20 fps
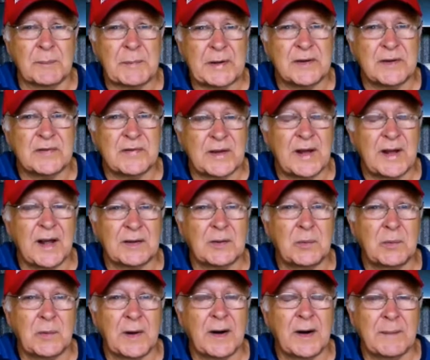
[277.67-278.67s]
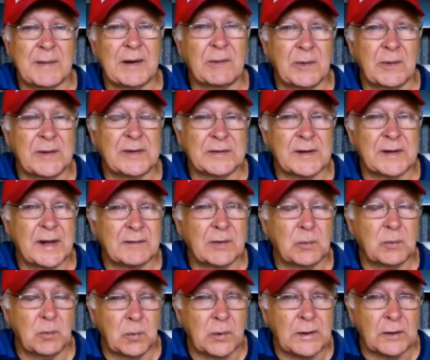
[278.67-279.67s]
and you start to worry about whether it ever
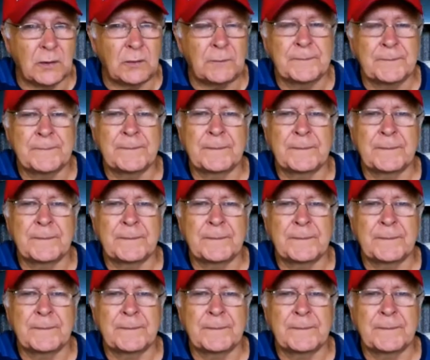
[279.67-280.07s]
will.